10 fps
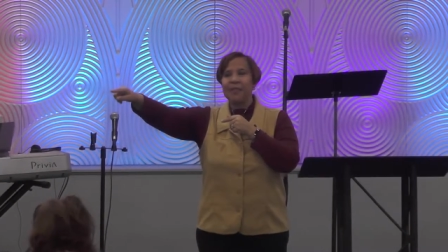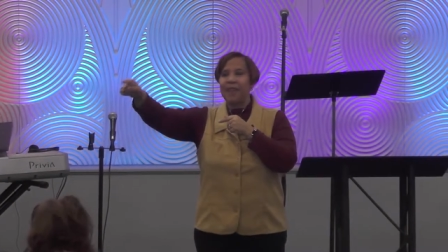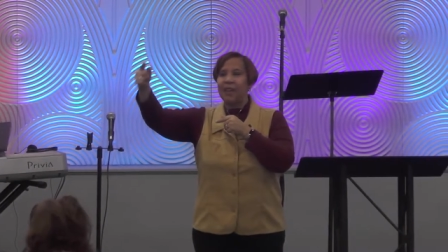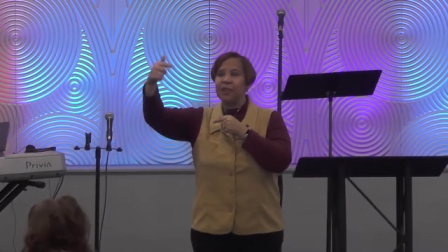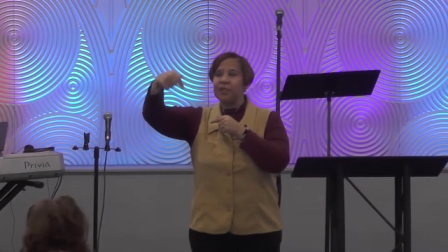
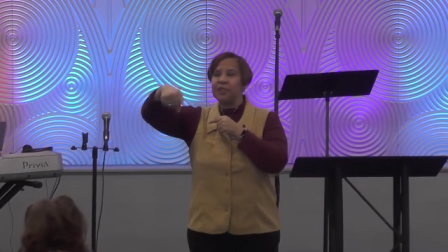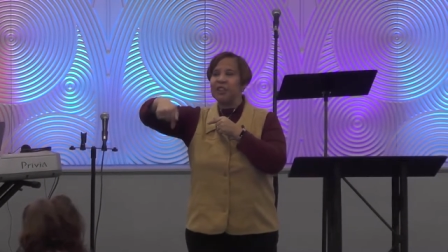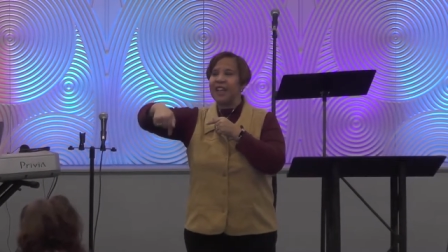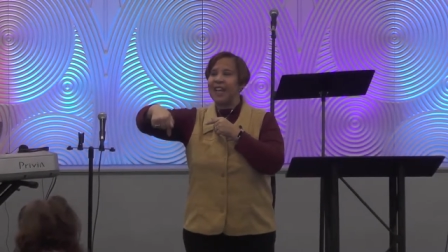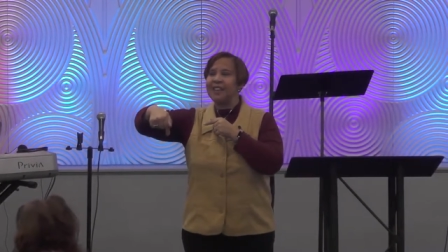that
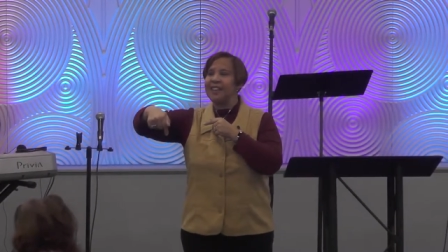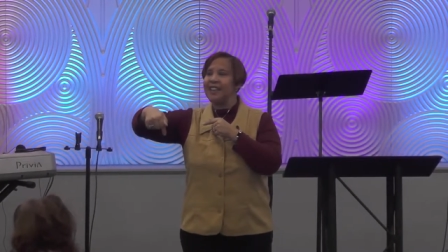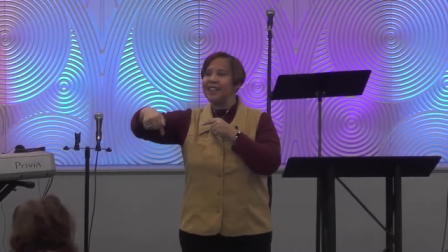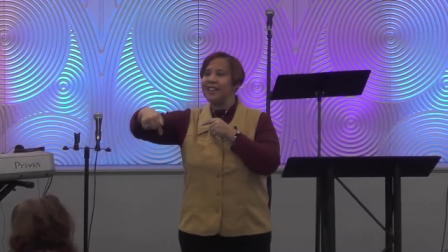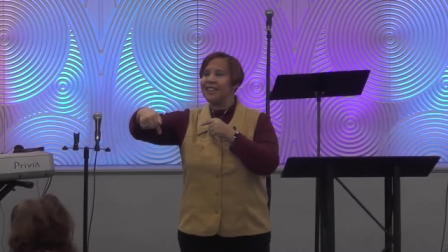
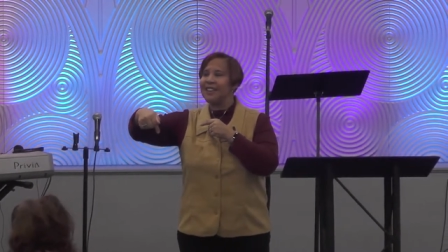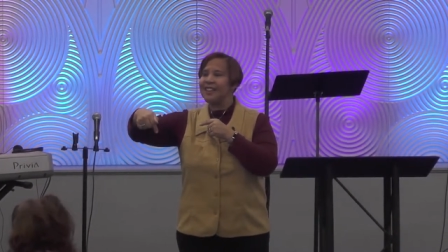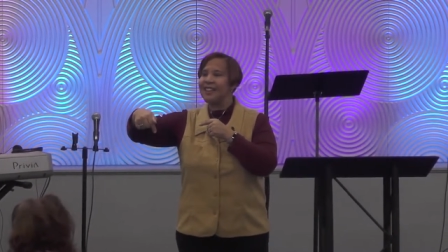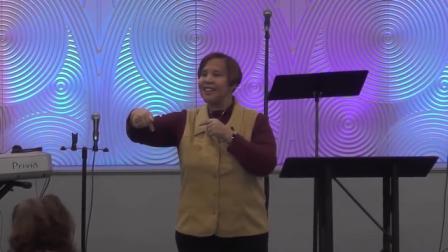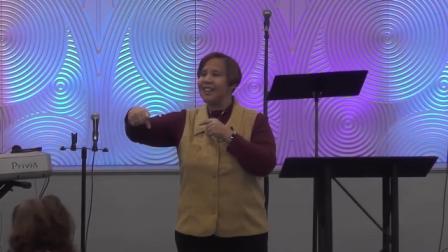Christianity
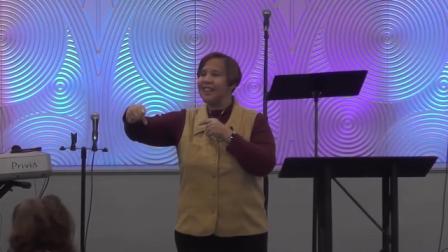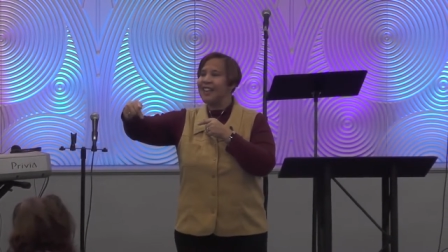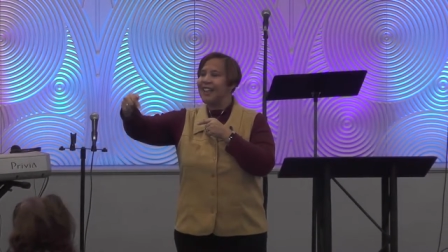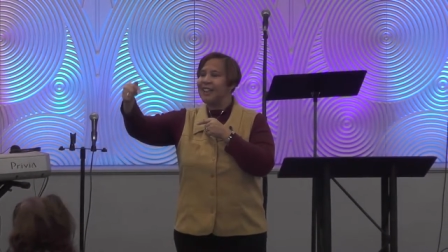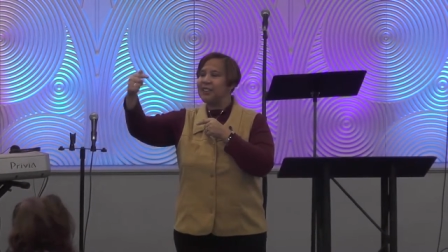
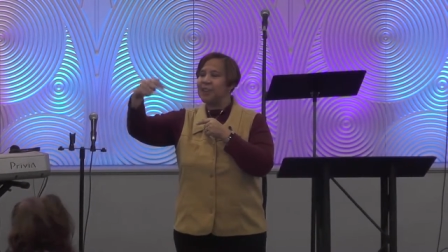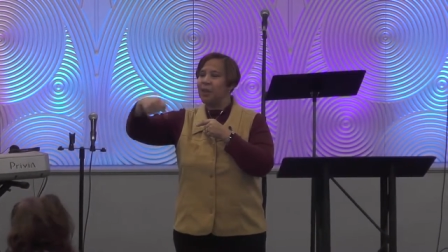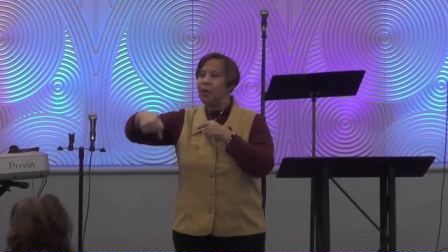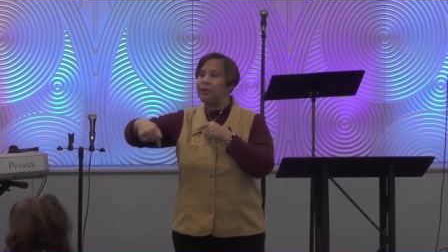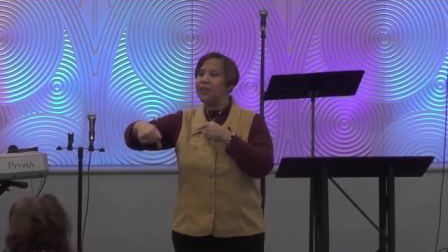is the
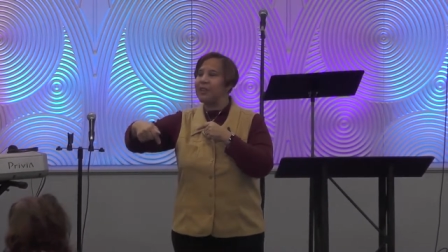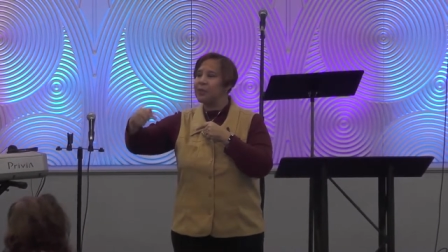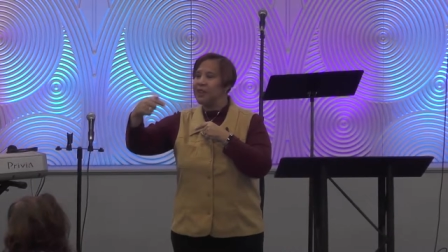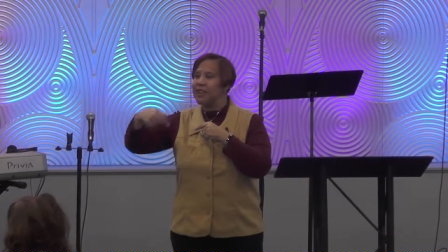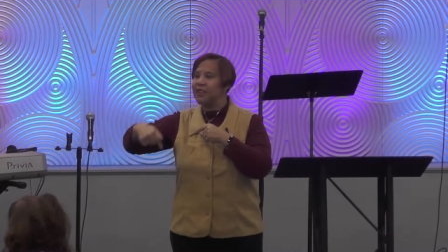only
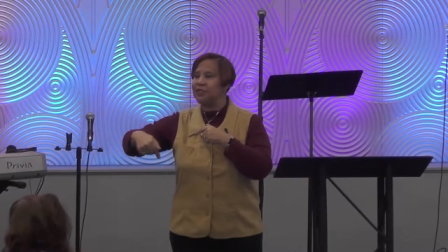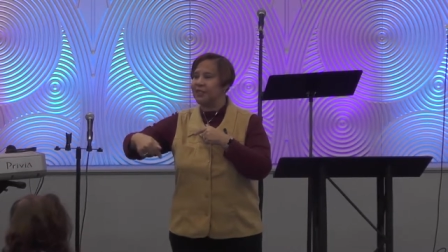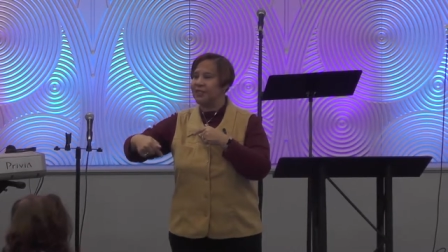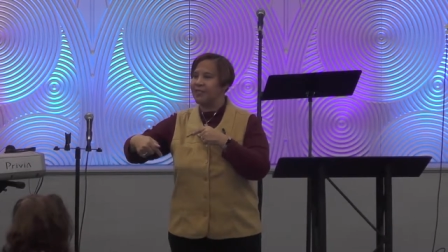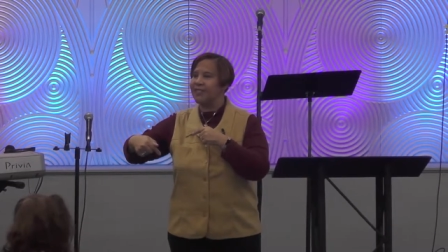
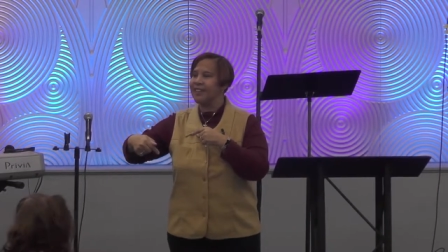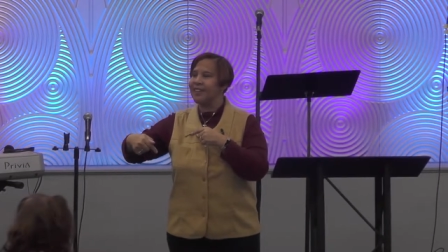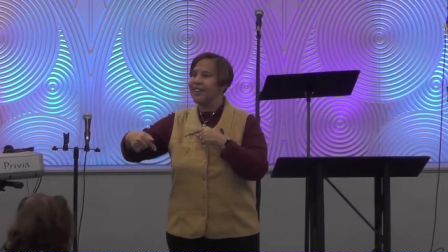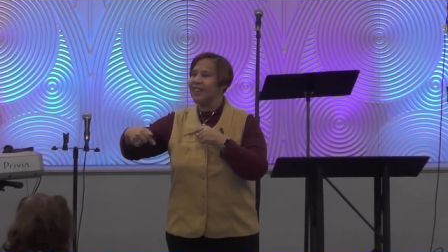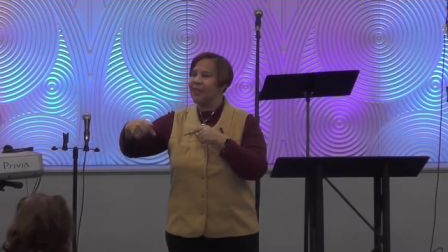religion
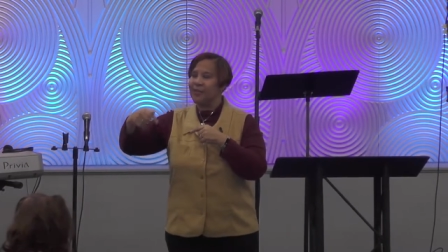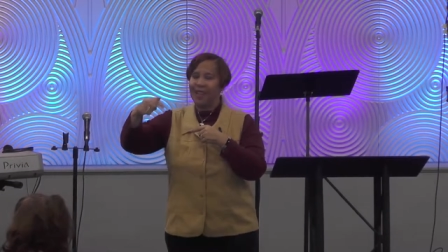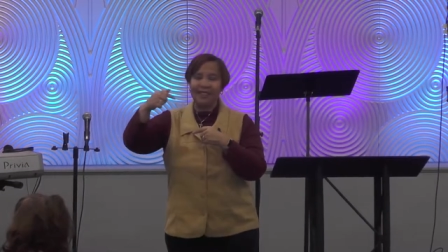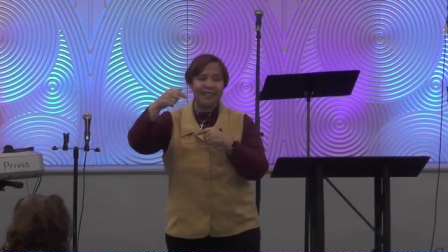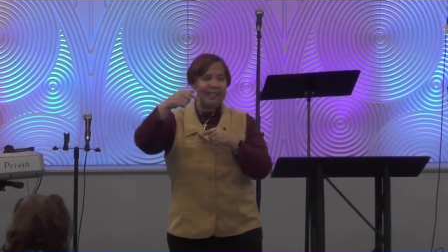
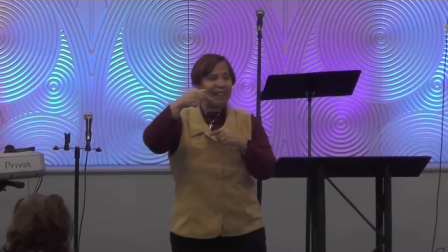that